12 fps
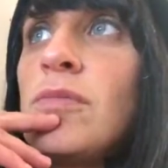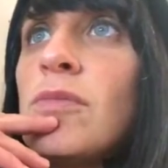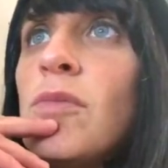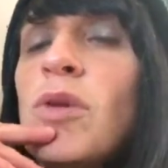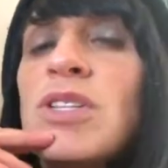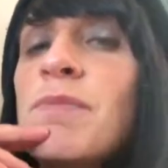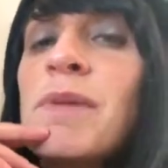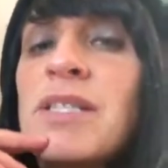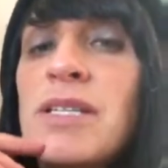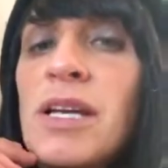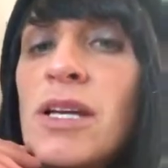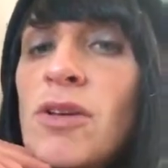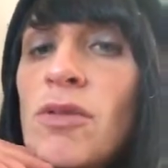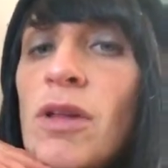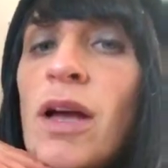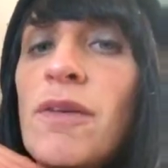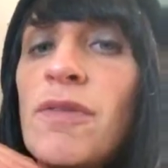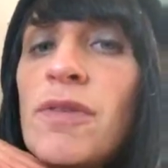what's missing in your
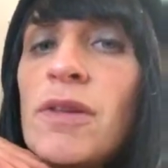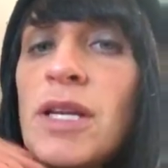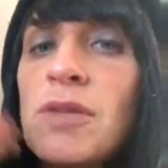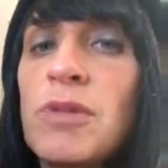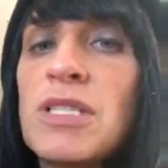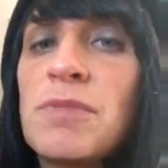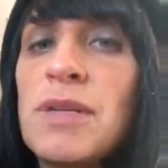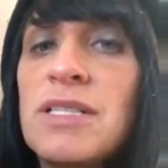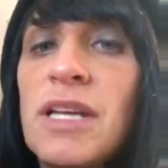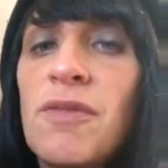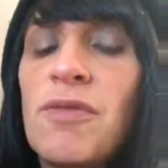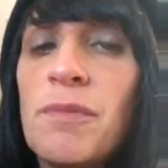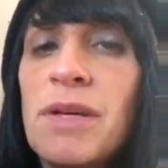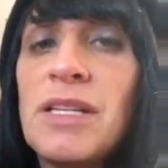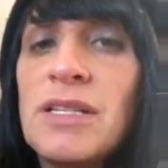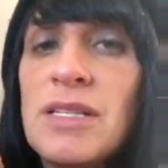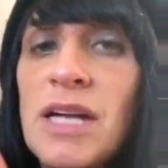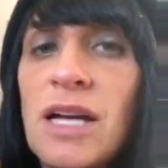life, like what's missing from
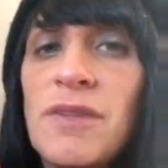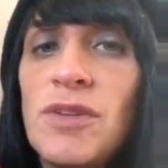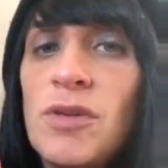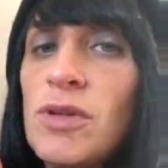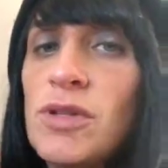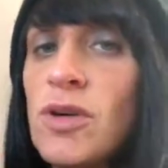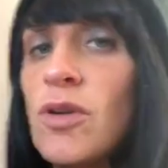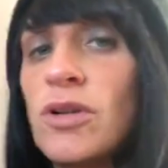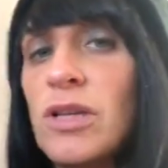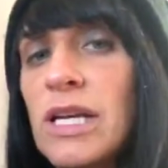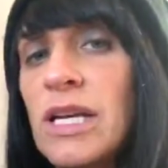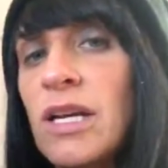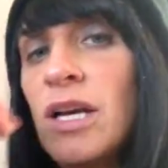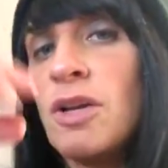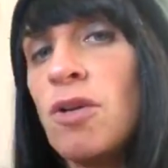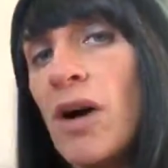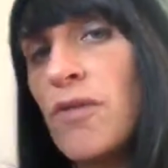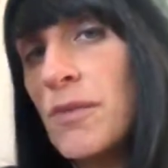inside of you internally,
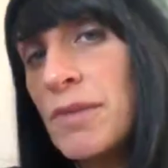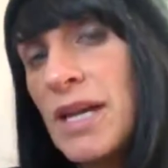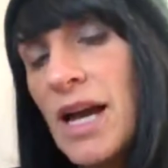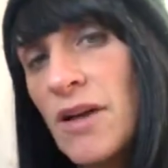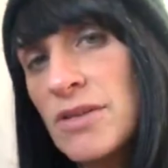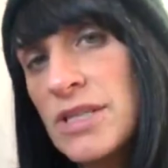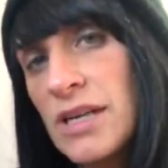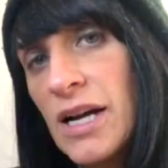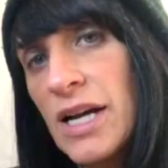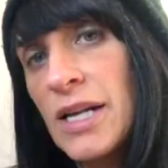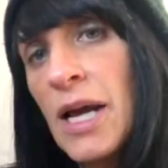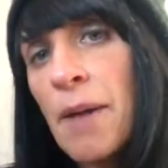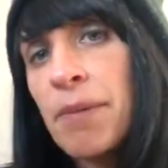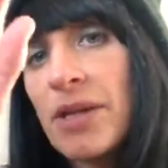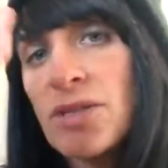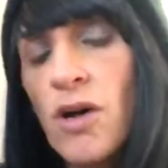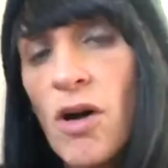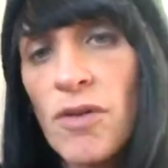not from the outside,
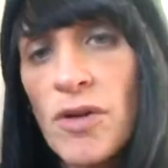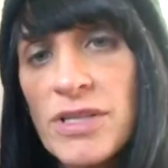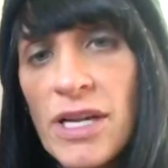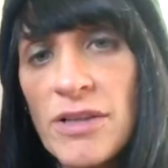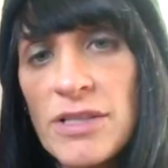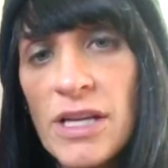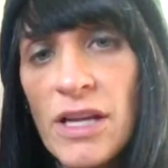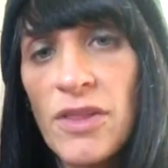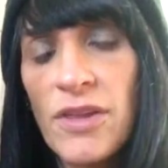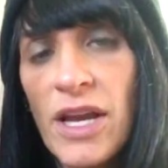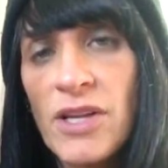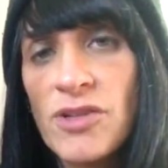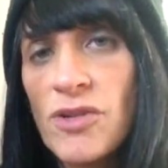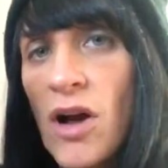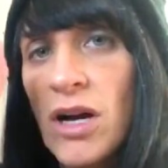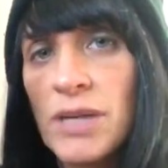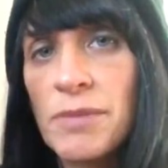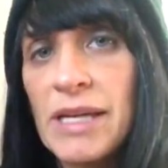because all those outside things you're
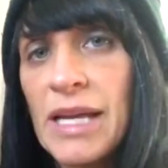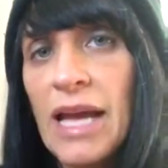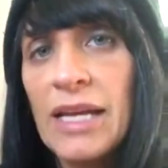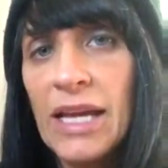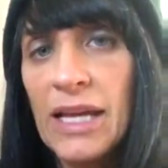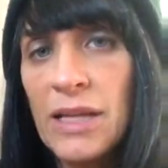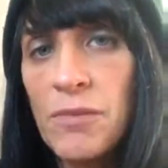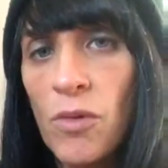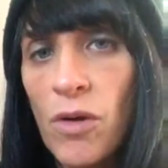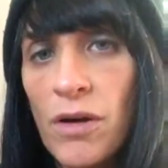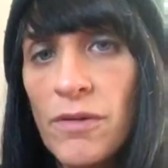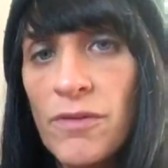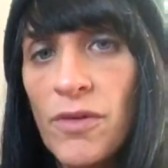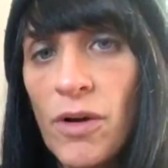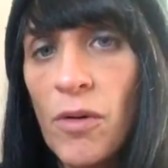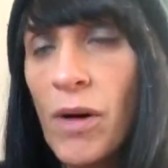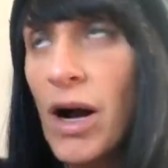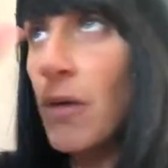not going to be getting anymore for a while,